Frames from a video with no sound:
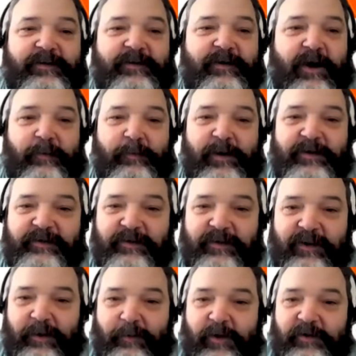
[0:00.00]
the Automation
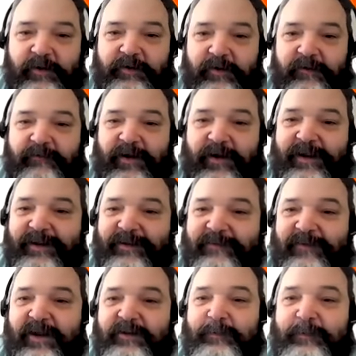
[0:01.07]
Anywhere Certified
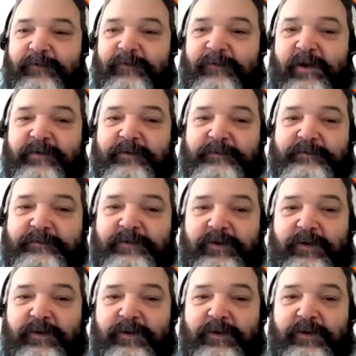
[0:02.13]
Advanced Professional. To